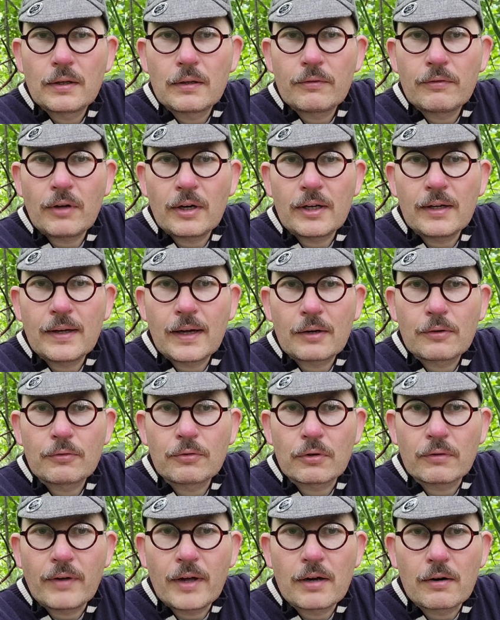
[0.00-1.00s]
fairly narrow
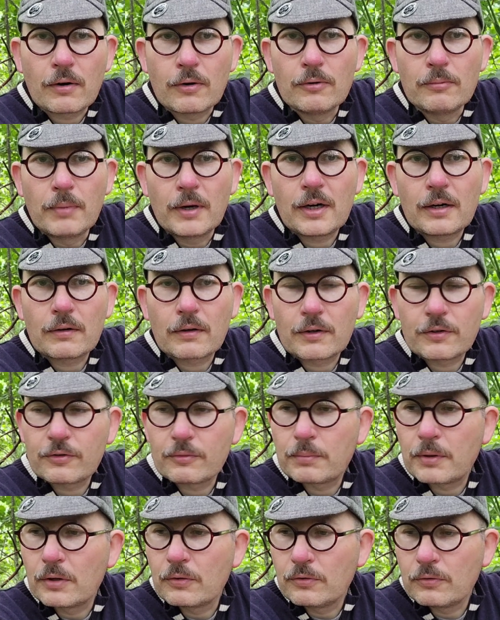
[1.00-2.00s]
sort of aero bar, I
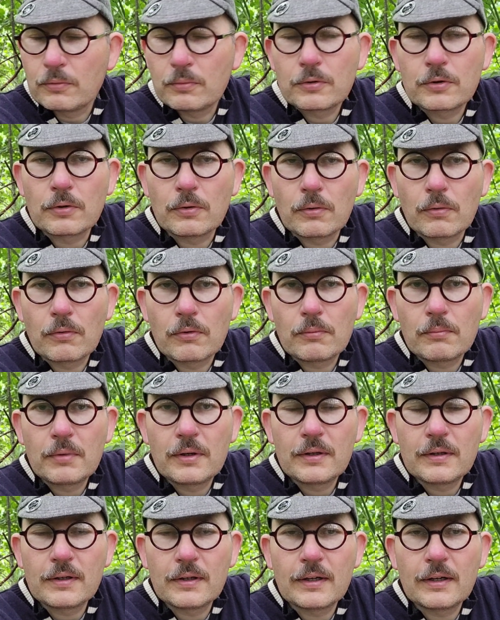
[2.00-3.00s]
suppose you would call them,
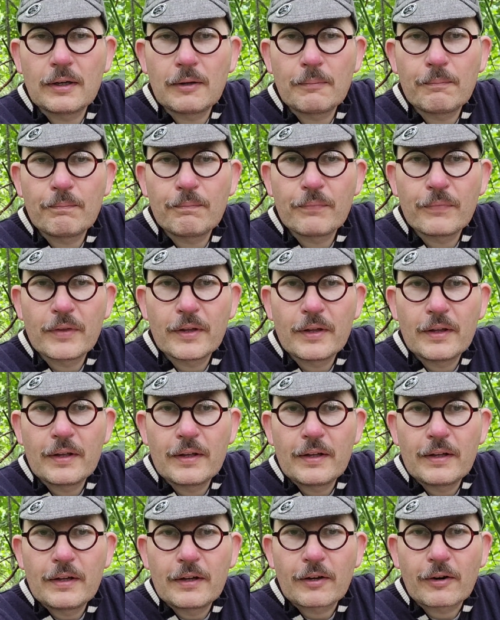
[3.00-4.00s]
and
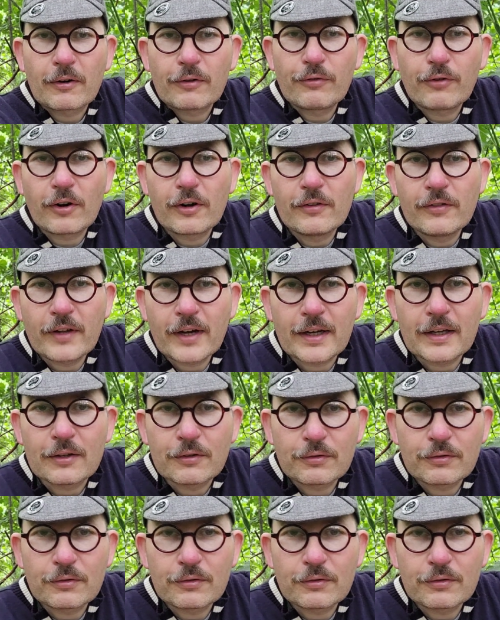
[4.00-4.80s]
I find that